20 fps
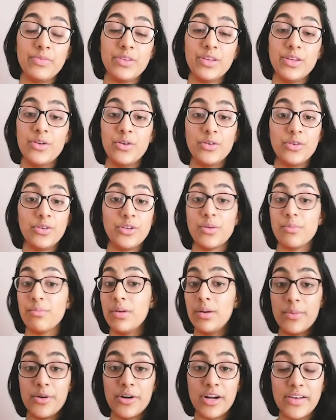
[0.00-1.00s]
you know, your
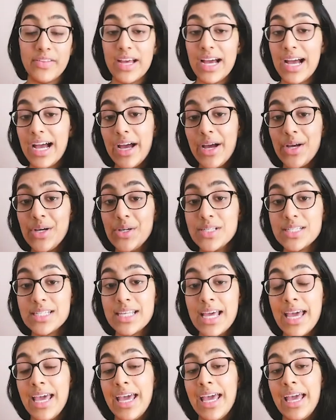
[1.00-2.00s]
mum around the house.
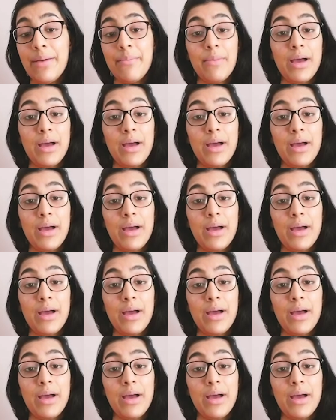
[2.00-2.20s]
It